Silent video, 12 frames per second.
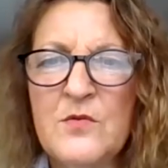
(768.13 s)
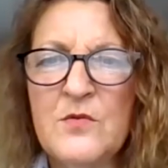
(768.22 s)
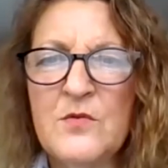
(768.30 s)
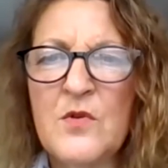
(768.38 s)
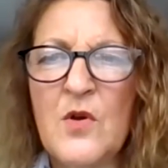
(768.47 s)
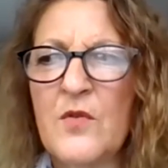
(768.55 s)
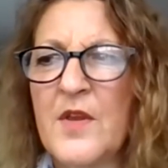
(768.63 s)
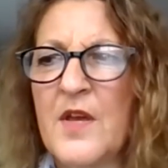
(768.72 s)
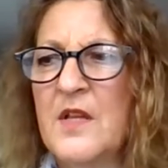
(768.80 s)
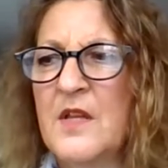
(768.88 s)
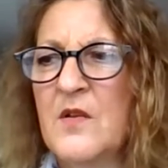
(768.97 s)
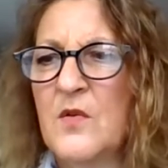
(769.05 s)
that,
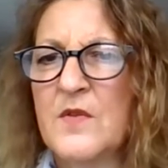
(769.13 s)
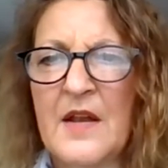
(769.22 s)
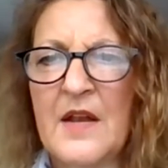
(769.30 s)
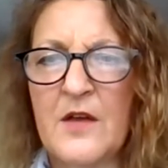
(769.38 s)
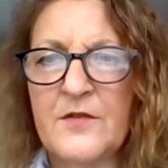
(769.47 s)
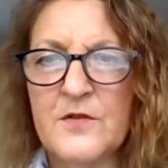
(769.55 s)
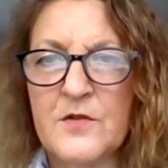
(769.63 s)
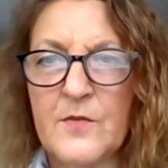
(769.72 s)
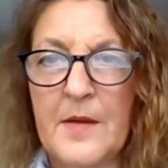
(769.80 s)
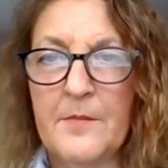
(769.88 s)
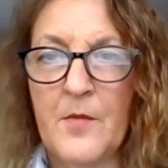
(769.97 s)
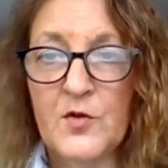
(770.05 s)
there are a lot of authors who
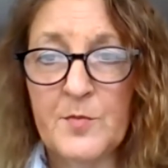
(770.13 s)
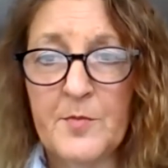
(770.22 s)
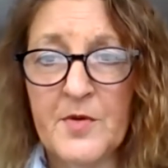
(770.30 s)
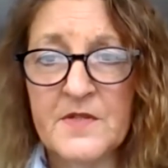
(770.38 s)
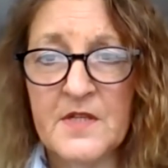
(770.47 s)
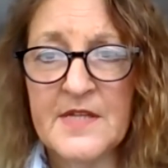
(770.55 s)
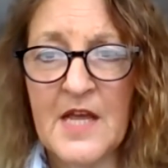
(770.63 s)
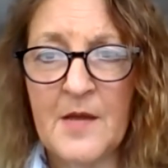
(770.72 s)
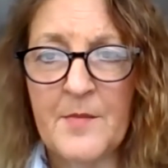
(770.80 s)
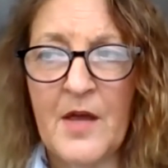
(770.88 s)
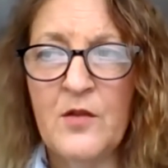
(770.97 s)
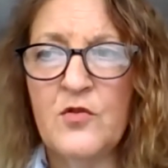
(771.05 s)
write multiple books at a
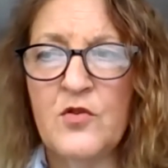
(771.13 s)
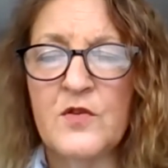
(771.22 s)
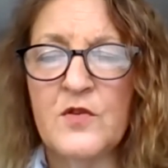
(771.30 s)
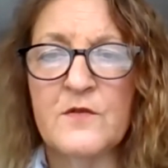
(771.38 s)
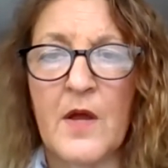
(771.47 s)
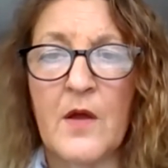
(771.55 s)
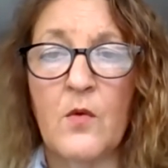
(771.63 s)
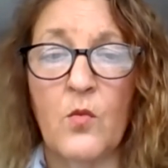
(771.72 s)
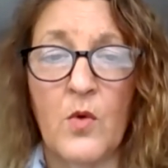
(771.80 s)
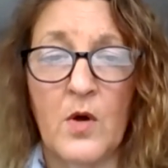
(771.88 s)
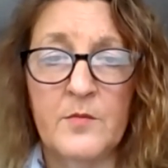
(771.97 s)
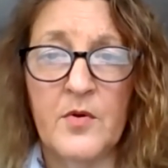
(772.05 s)
time. I usually just write
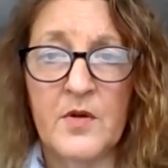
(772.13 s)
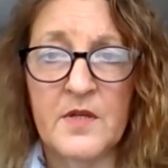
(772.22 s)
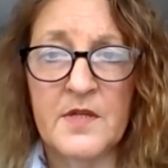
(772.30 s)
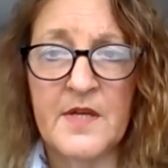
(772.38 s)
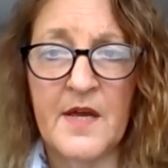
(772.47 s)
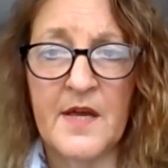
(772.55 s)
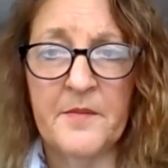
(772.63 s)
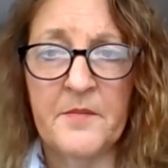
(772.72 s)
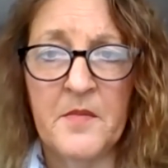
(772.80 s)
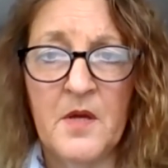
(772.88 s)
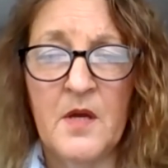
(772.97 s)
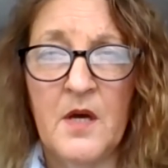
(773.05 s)
one book at a
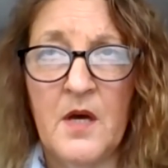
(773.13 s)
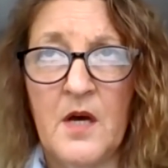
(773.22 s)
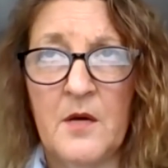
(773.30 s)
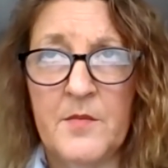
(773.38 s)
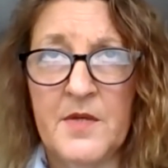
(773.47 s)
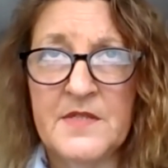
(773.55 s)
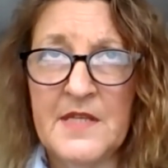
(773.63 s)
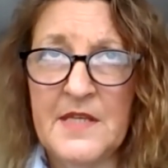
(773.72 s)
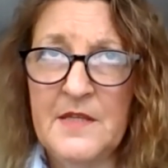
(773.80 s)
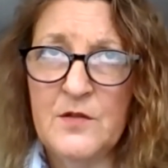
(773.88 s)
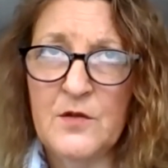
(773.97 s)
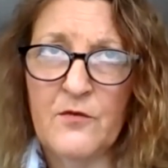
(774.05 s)
time. It's
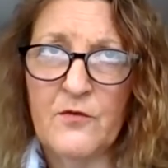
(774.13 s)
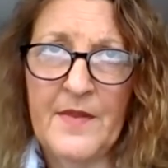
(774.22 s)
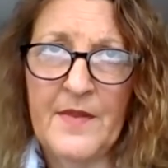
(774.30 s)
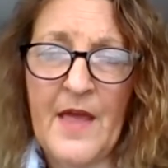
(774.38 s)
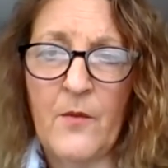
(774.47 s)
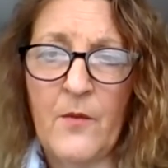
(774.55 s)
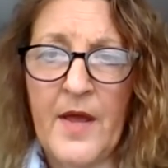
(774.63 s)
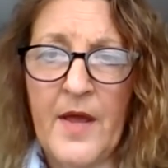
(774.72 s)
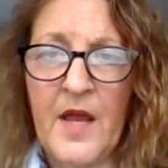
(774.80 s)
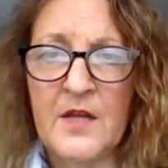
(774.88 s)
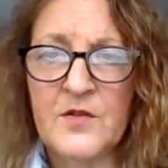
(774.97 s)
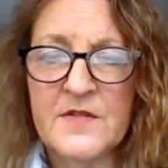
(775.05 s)
easier for me that way.
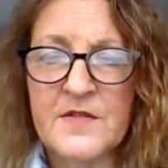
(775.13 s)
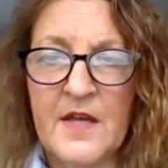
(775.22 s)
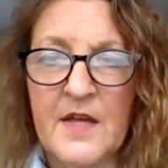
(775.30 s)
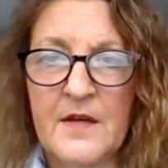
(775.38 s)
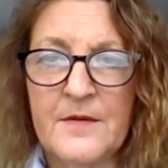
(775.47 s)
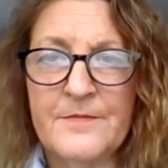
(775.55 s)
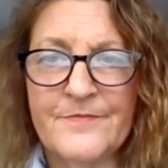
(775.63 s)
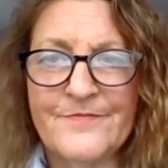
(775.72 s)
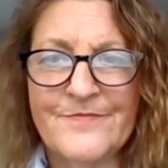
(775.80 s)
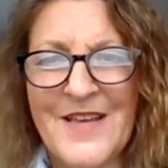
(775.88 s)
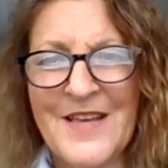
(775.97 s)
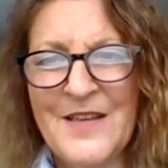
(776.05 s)
And I
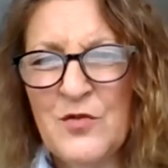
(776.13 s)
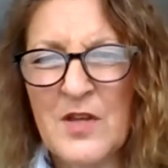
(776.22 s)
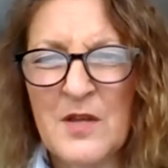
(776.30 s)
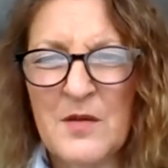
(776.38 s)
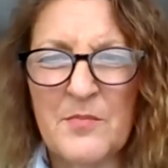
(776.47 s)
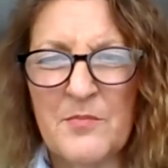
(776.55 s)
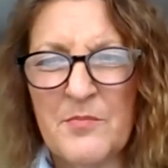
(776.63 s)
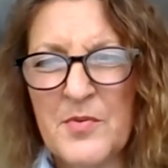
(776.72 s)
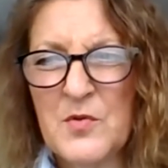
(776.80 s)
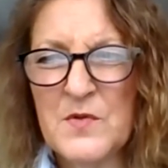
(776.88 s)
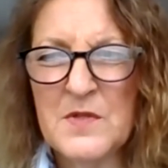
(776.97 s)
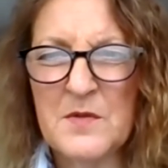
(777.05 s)
usually can
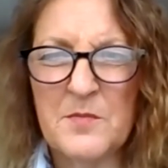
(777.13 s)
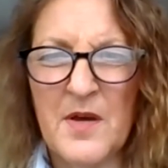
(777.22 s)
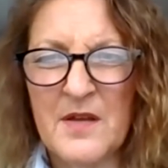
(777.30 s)
produce a